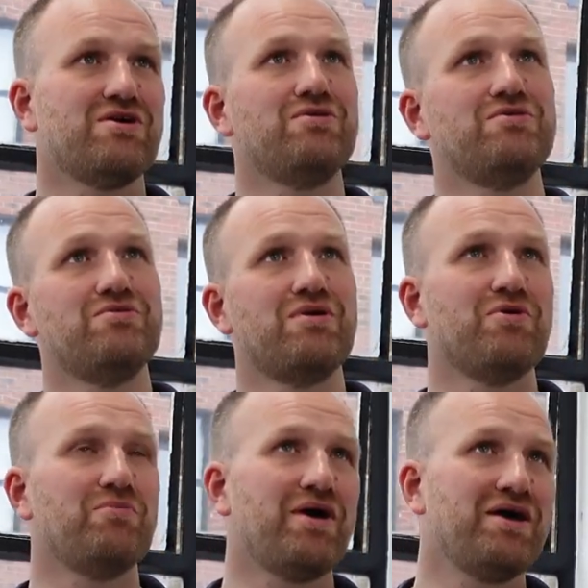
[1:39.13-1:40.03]
oh, I'm
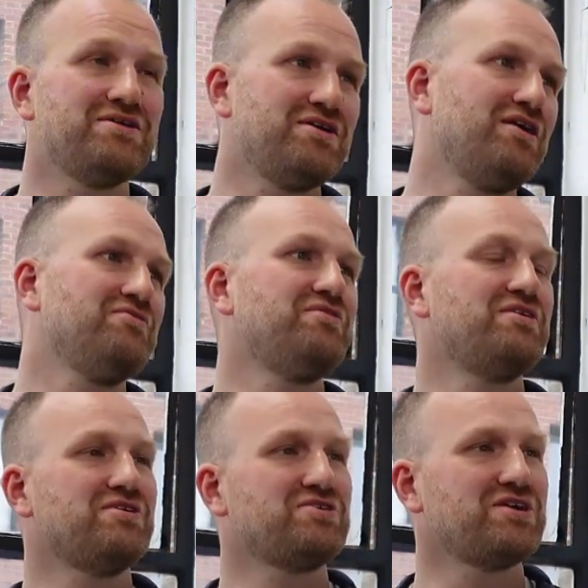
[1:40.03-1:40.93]
not paid enough
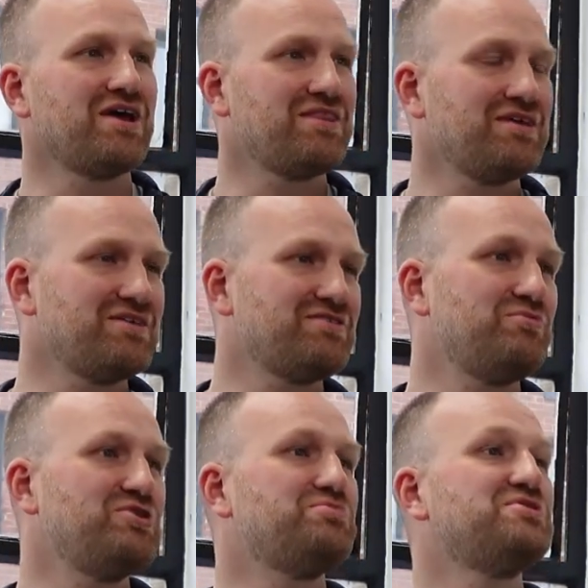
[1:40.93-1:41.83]
and I should get this
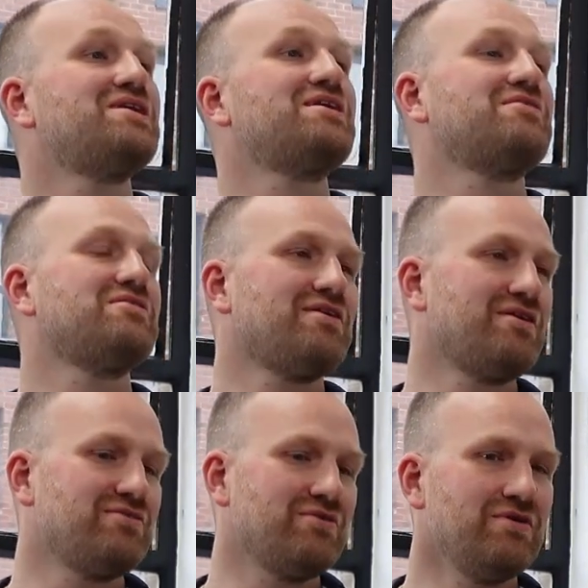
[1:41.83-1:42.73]
and we should protect our
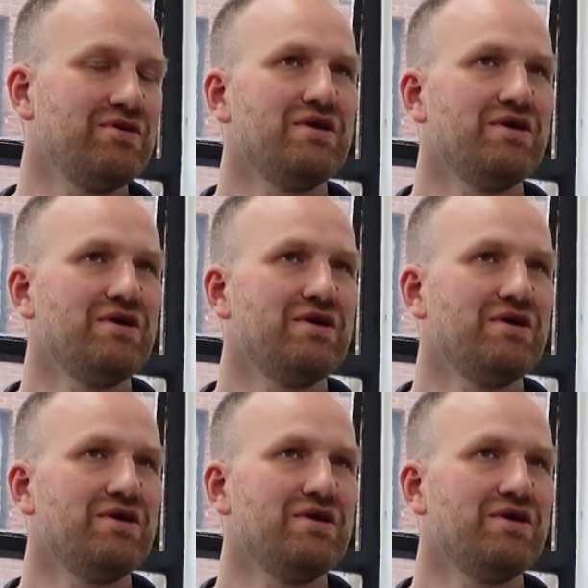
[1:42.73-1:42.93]
title.